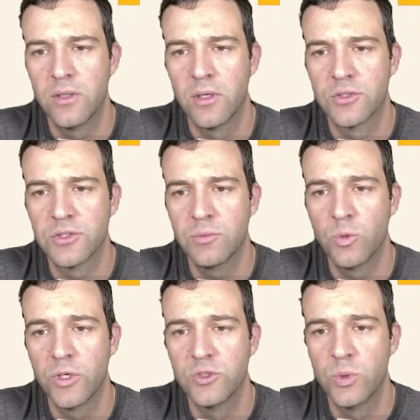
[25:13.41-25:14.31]
are some
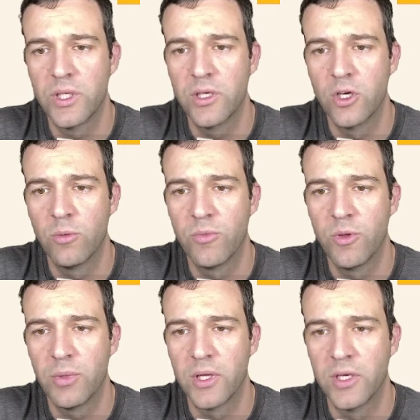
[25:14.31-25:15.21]
ways we can help the
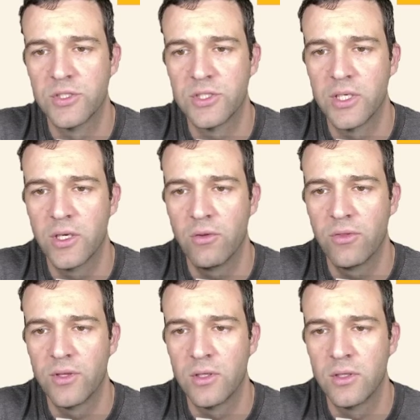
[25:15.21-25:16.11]
planet stay
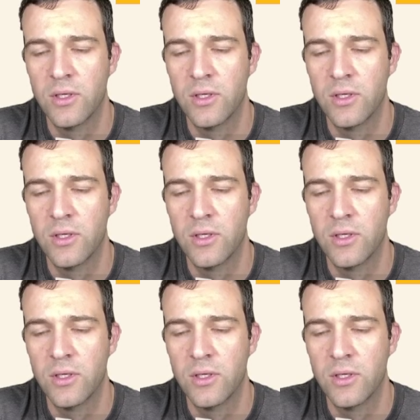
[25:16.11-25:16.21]
healthy.